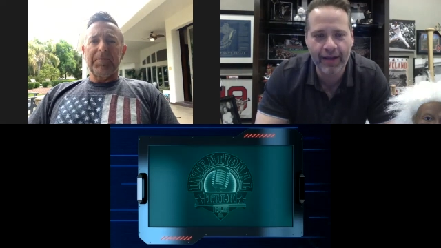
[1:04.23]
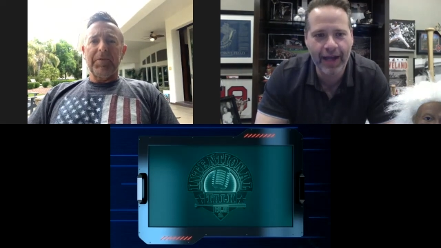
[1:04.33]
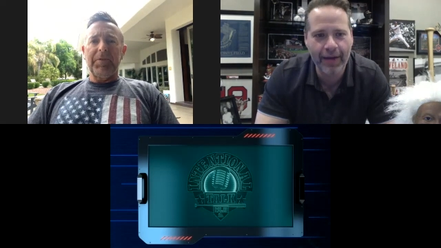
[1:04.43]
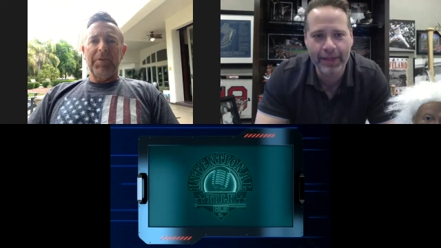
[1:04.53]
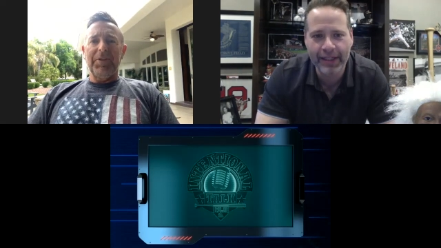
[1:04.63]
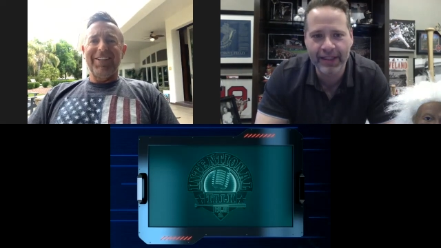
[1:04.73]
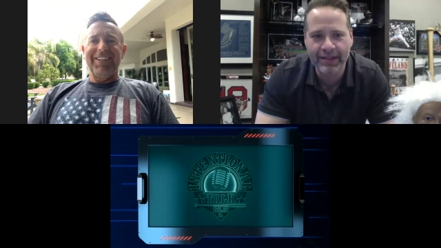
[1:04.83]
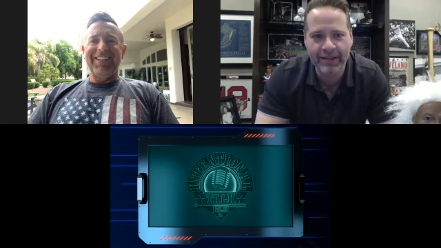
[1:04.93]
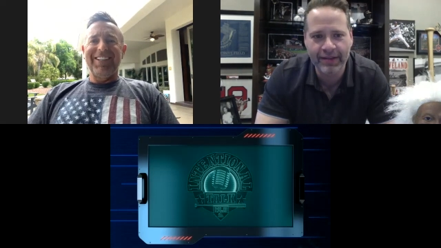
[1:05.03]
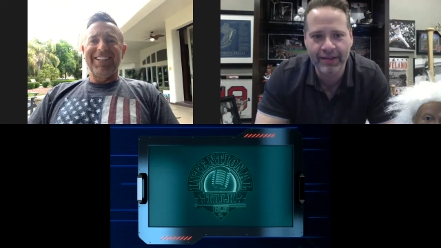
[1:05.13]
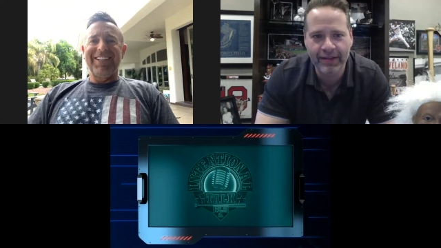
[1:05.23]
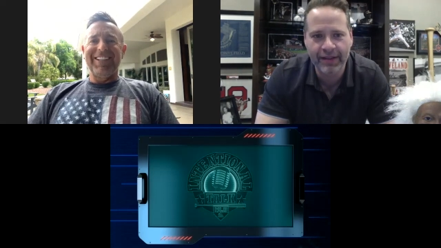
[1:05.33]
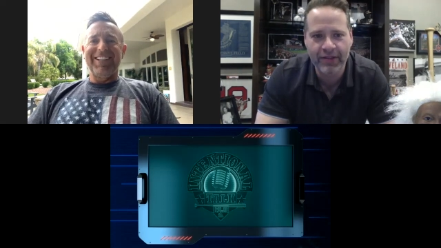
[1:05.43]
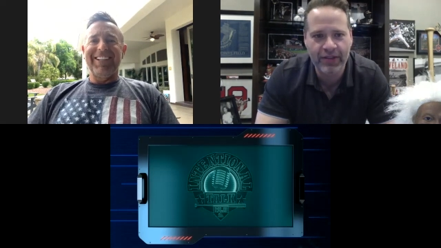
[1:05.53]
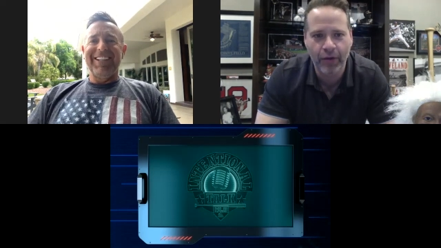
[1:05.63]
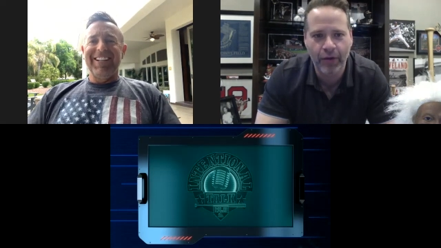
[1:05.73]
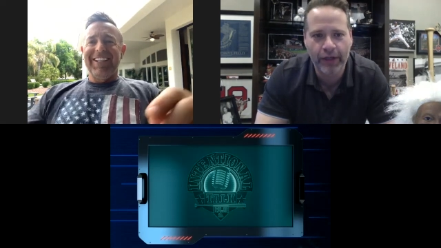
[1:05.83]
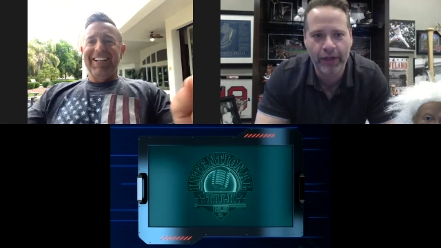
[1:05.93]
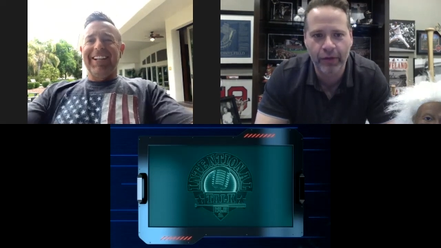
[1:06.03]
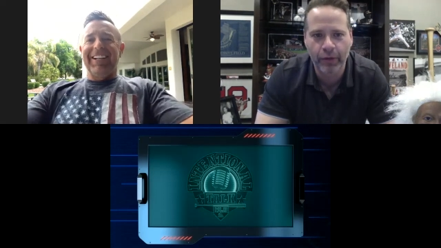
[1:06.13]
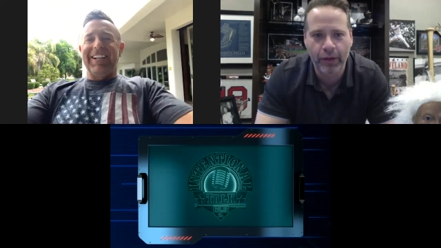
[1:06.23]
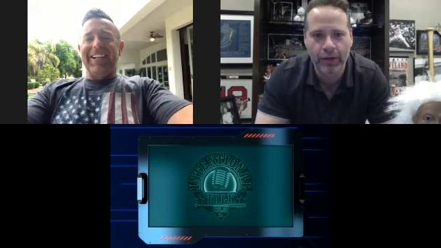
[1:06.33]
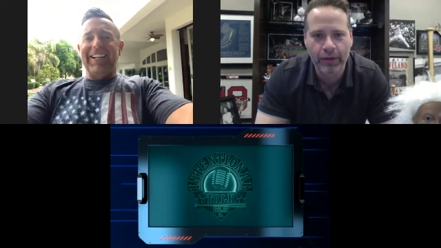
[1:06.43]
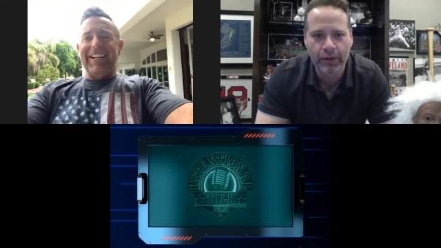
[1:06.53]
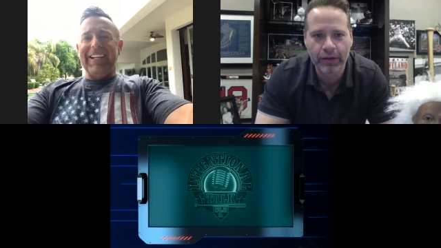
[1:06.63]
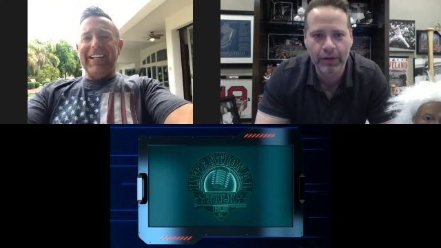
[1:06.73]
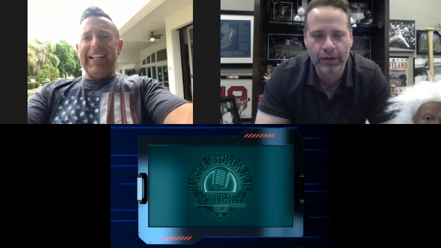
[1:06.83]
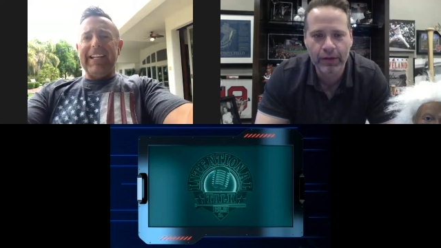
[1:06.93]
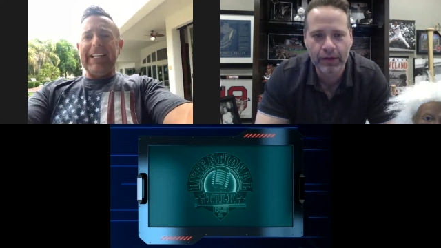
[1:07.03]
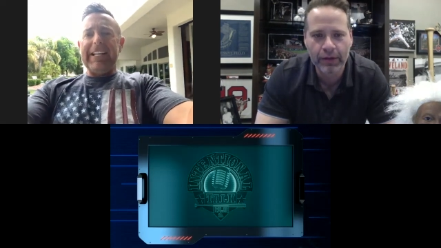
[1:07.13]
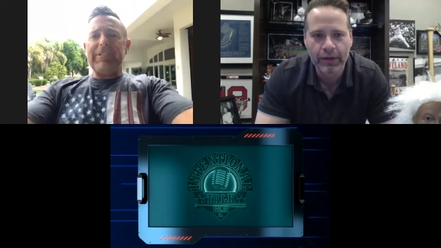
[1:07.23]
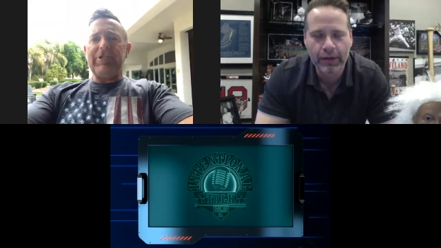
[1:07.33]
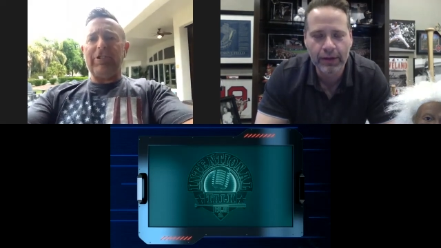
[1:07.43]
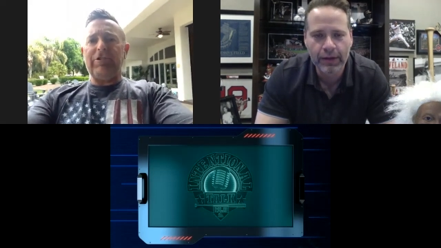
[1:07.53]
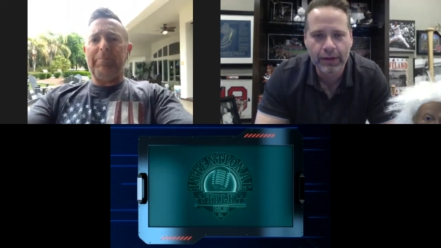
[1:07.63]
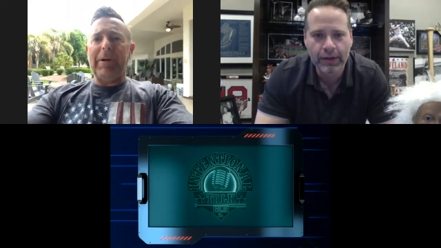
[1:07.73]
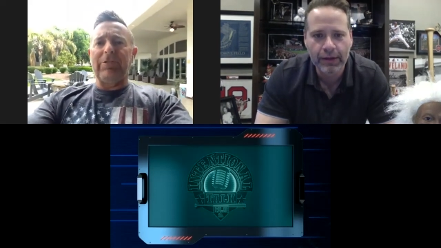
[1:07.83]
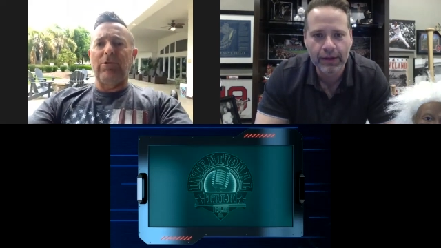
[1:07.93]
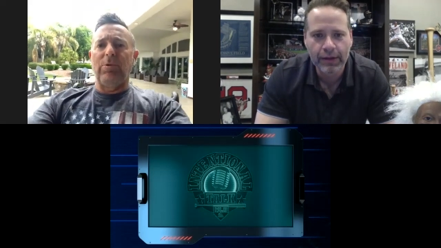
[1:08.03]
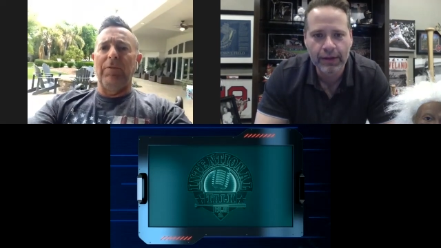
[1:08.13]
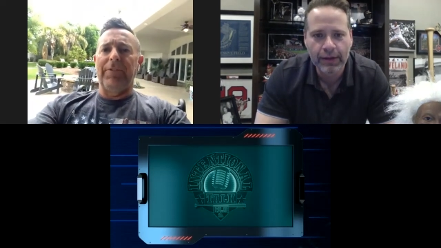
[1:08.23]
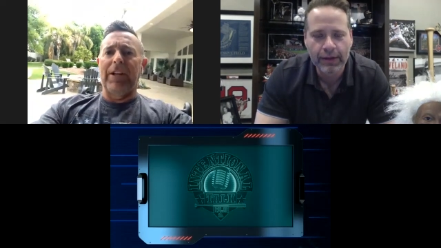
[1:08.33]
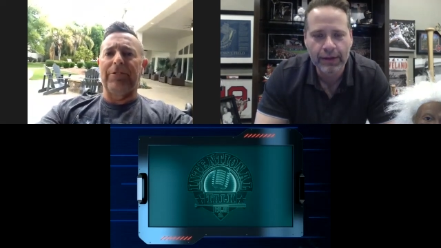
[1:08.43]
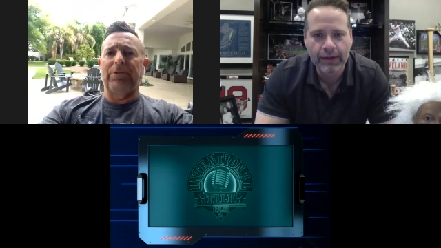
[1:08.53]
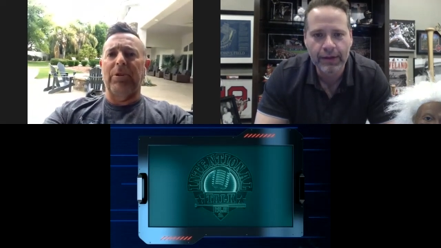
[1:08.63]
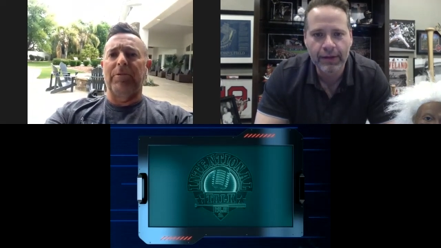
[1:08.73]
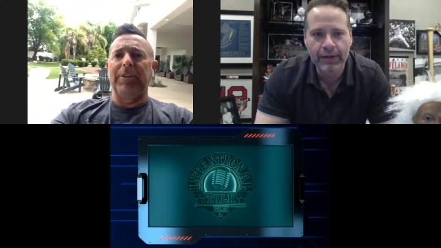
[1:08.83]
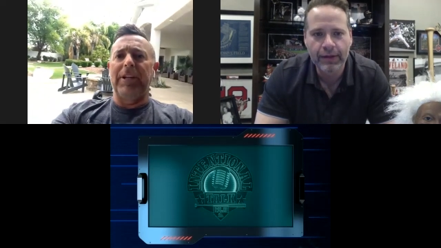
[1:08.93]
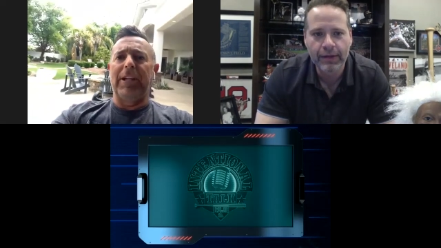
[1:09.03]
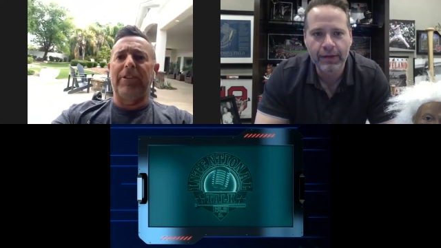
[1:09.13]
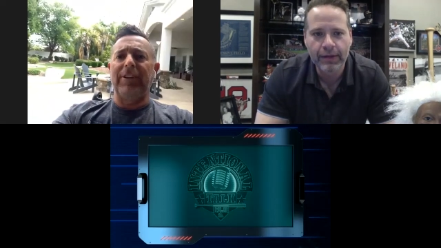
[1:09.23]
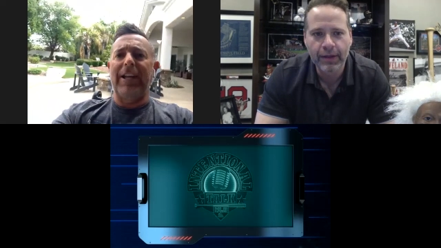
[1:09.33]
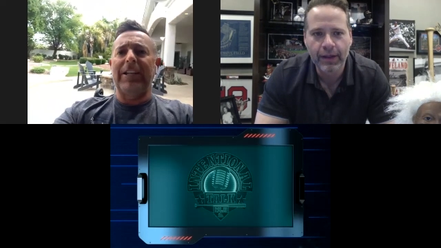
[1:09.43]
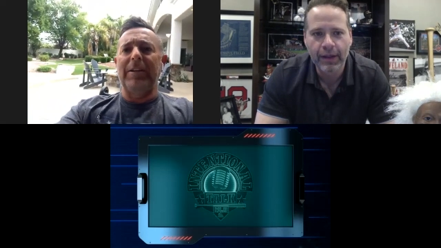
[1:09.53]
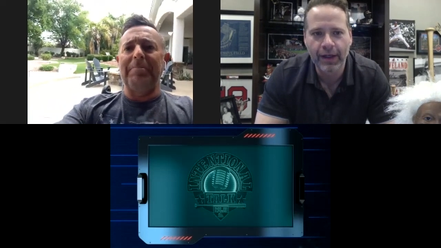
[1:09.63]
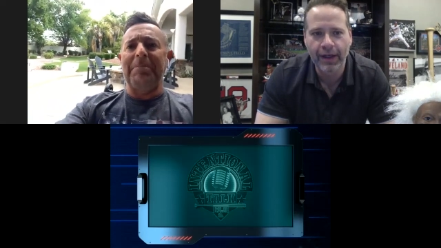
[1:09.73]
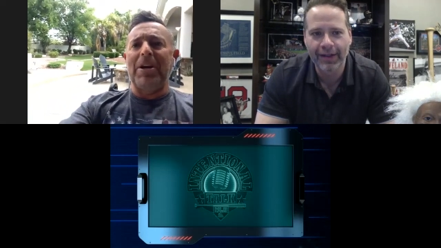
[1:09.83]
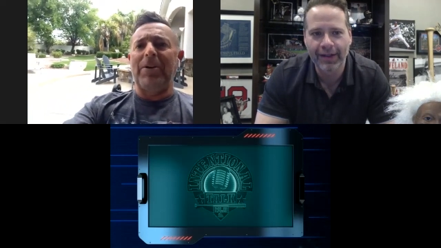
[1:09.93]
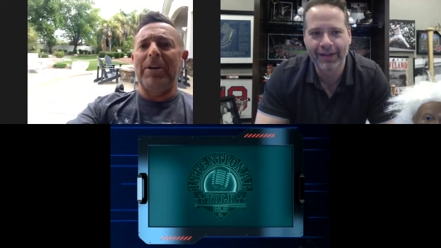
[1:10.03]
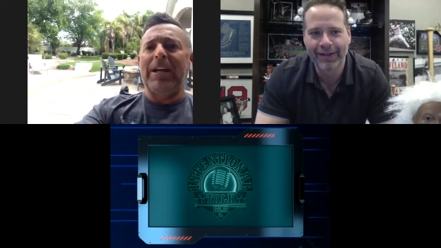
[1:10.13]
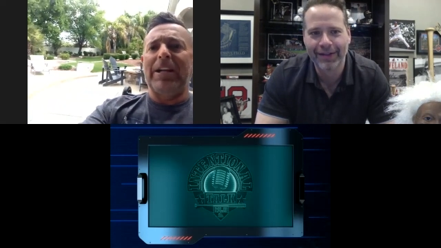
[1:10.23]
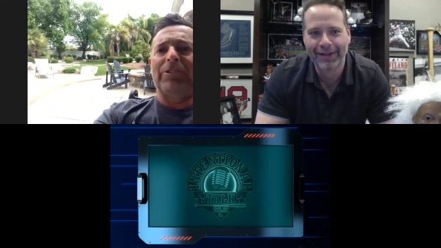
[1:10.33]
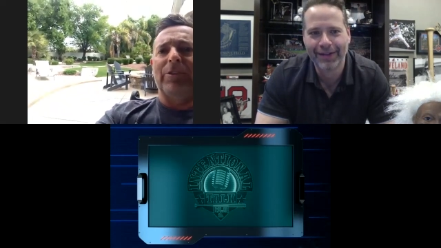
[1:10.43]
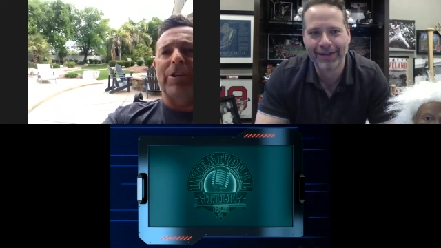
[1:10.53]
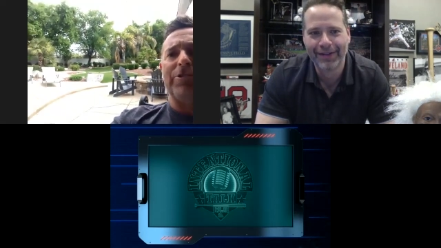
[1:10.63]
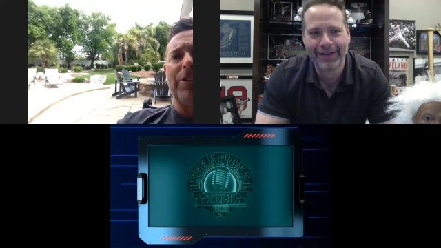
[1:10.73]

Speaker 1: how big is it? And give us a quick tour.
Speaker 2: It's just about 12,000 square feet. It's like the Marriott.